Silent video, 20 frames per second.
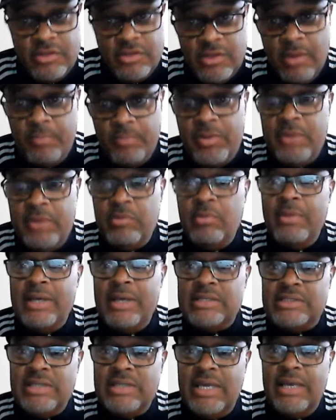Some people
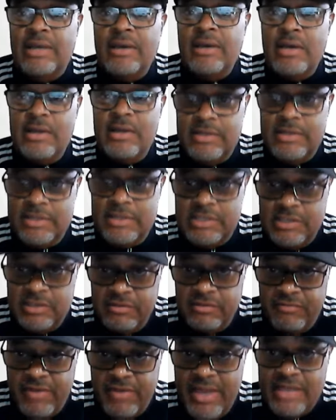might say this is
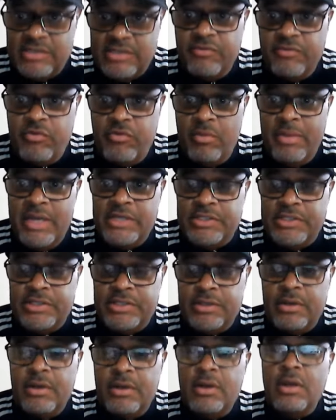advanced
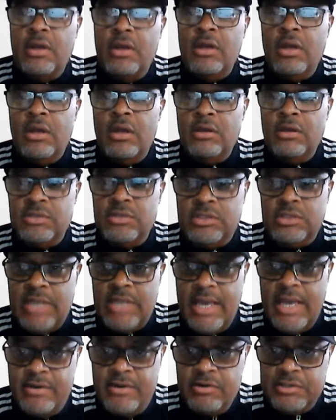information.
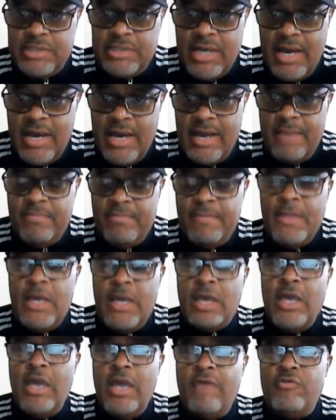Take your time.
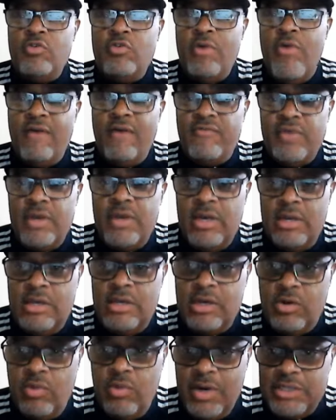If you have
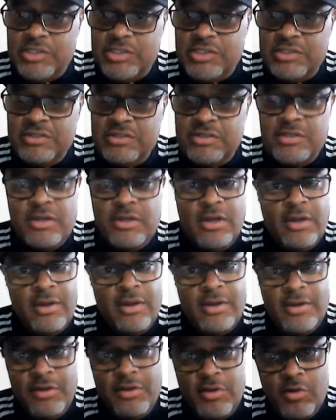any questions,
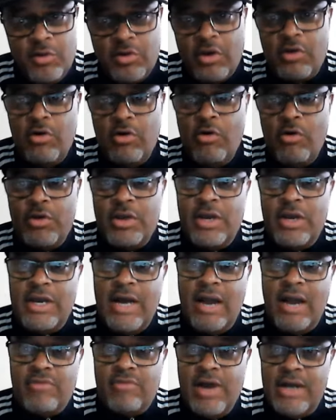you could call your
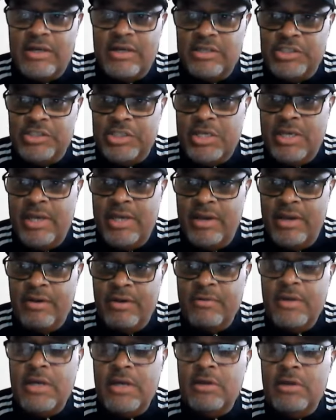guy Rodney G
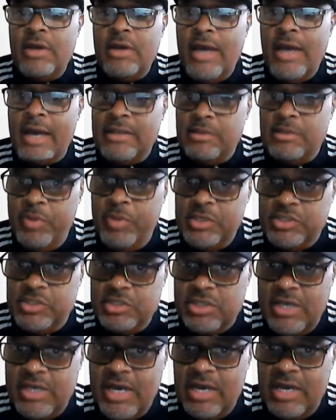here at the
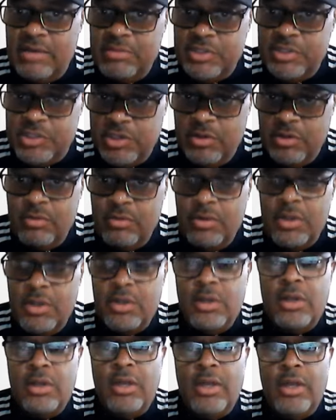Pigeon Academy Show,
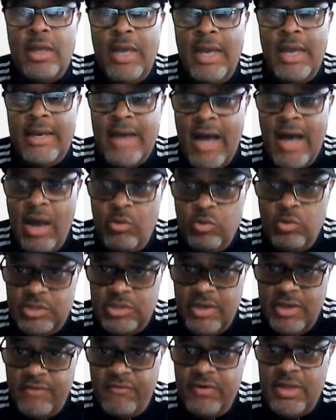and I will
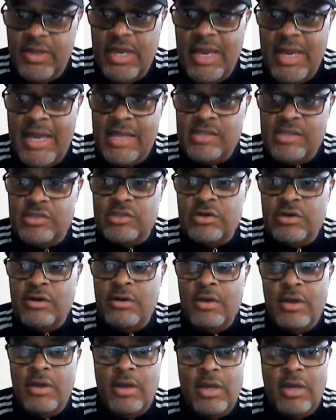definitely
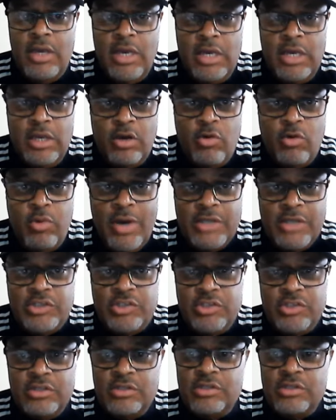answer any
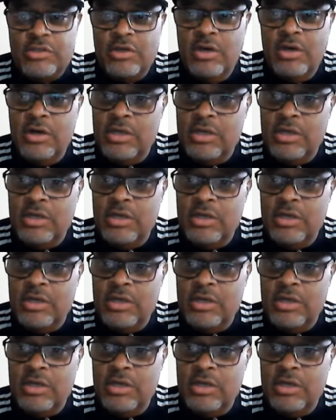questions.